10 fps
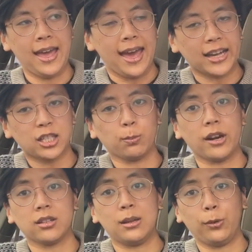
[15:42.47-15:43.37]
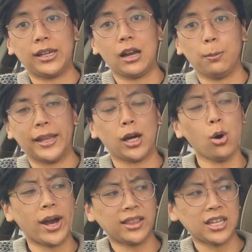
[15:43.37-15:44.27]
expressly bringing up like, oh,
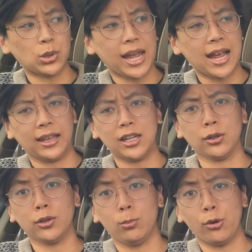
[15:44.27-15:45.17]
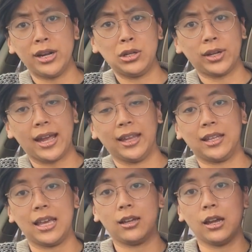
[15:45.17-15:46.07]
I think you're gay, like you're a little boy and you're gay, like
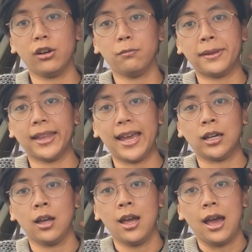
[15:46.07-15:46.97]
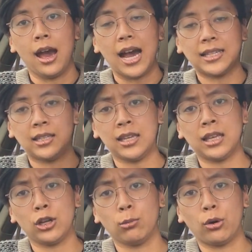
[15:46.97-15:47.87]
it could have been like, I see
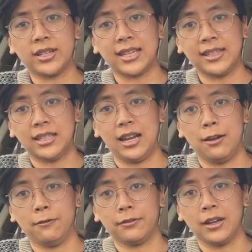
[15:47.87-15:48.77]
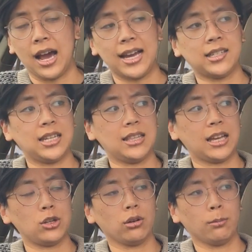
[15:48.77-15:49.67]
that you're more sensitive, I see that
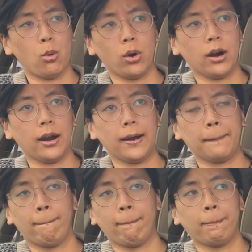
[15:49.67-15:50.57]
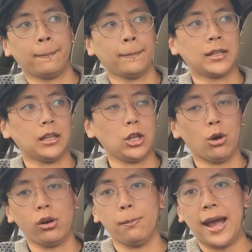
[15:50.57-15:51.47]
you're more, you know,
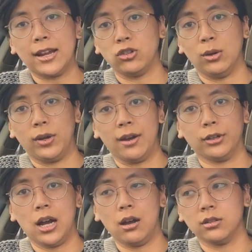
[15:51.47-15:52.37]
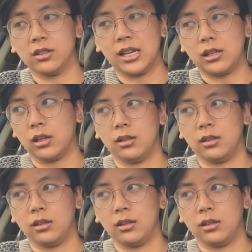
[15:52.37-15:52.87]
compassionate, whatever else, like